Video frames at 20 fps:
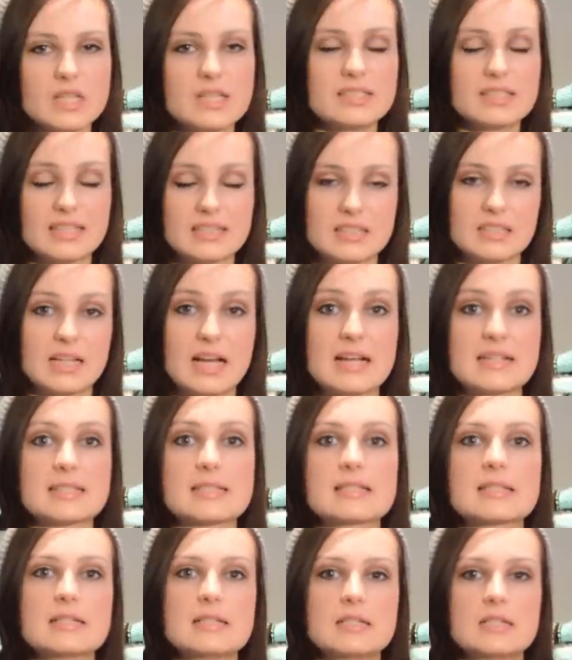
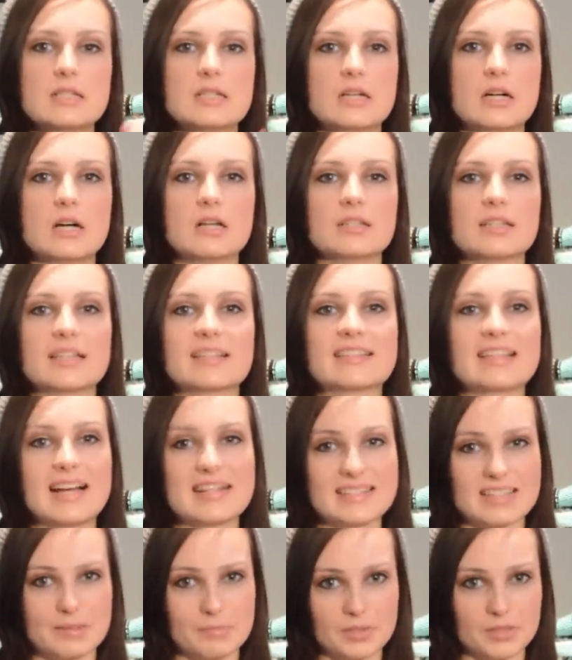nonetheless, I'll link
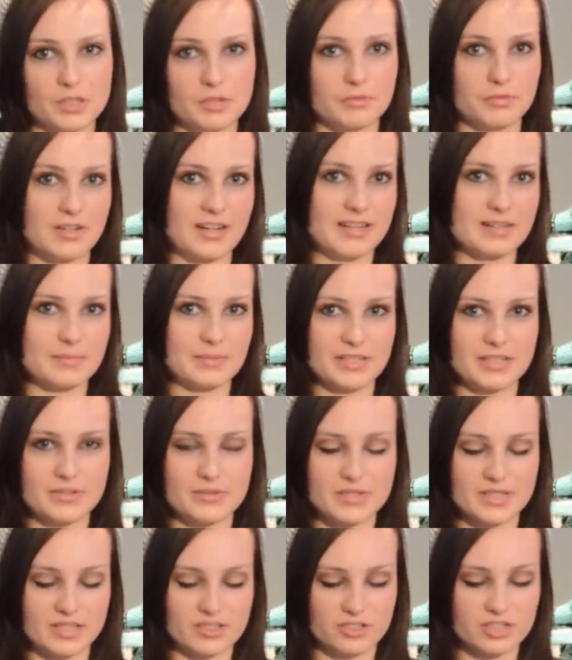that down below for anybody
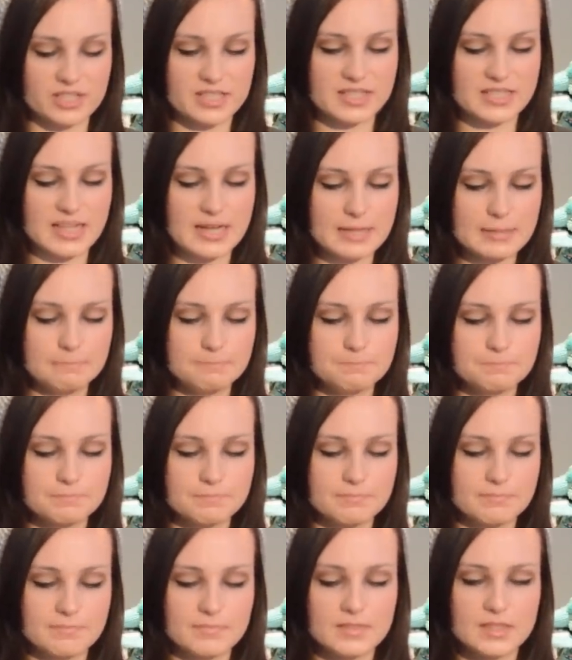who's interested.
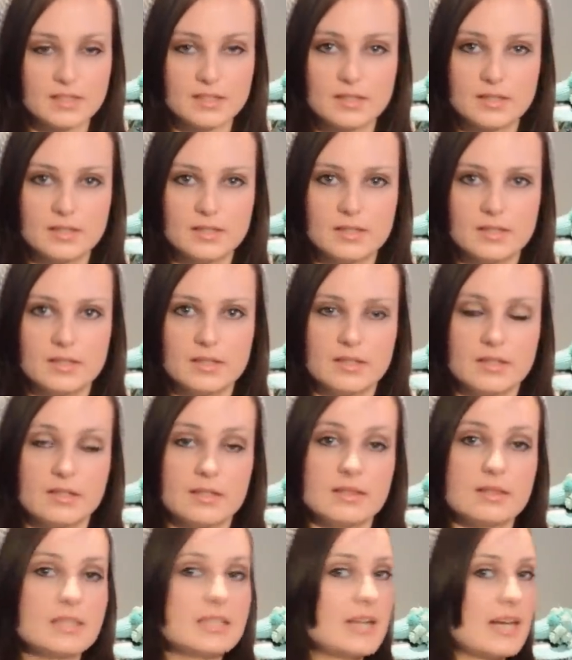
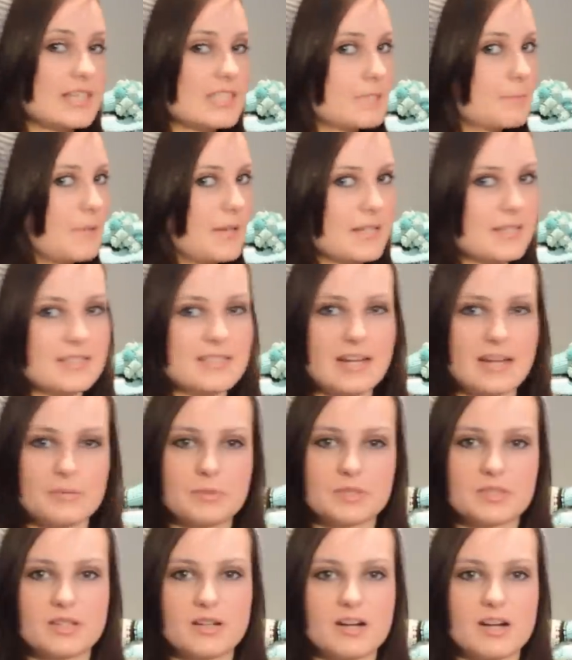The next piece I
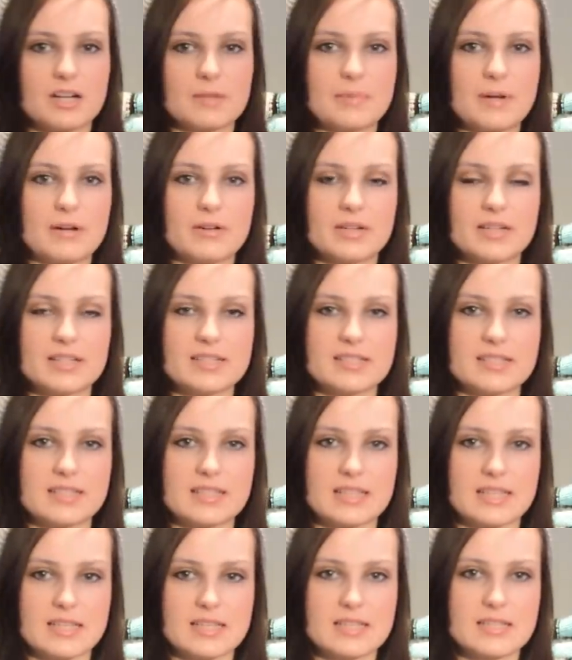will talk about is
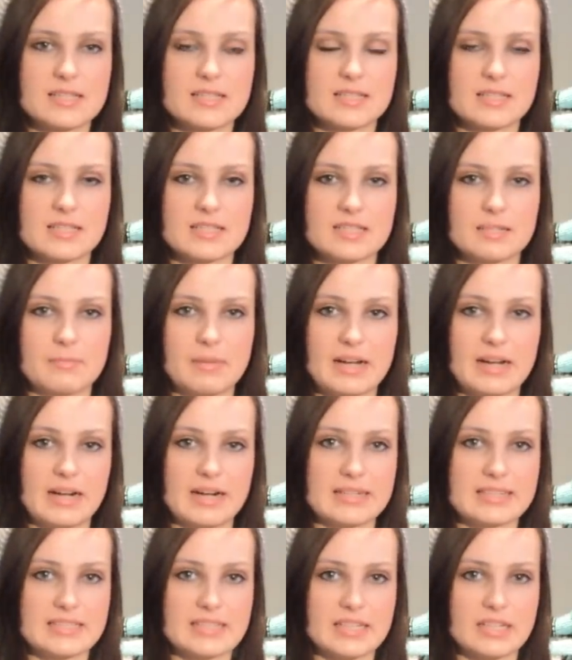these. These are my
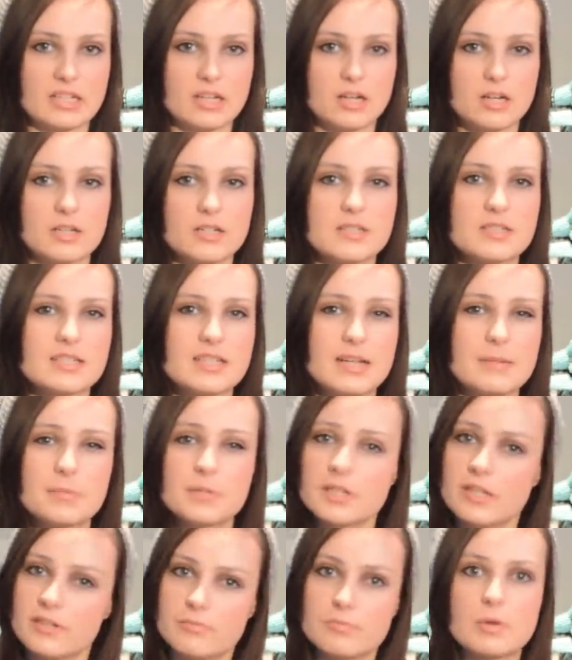I D cards. I
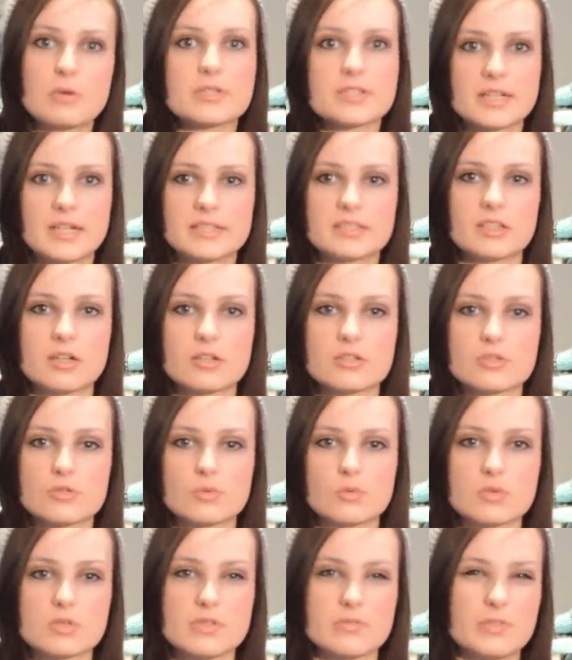believe most guide dog
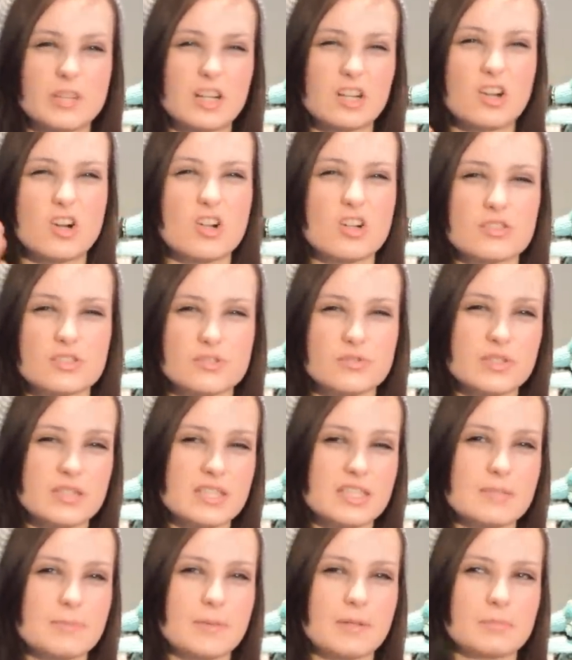schools, if not all, do
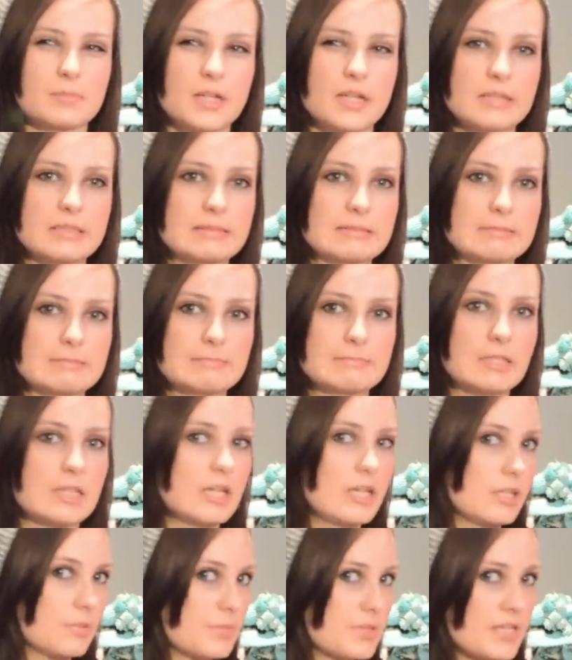these, but I'm not one
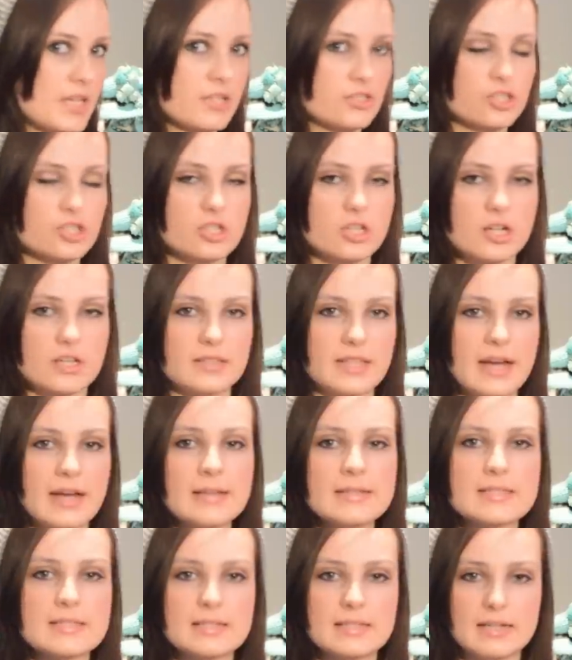hundred percent sure on
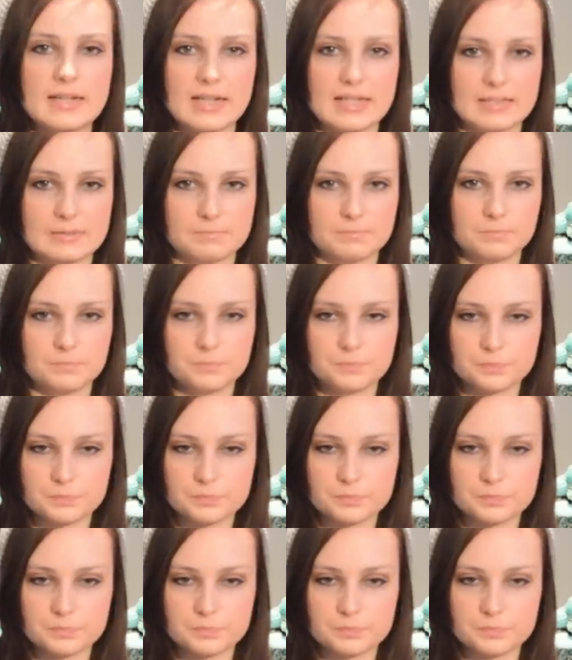that. Um,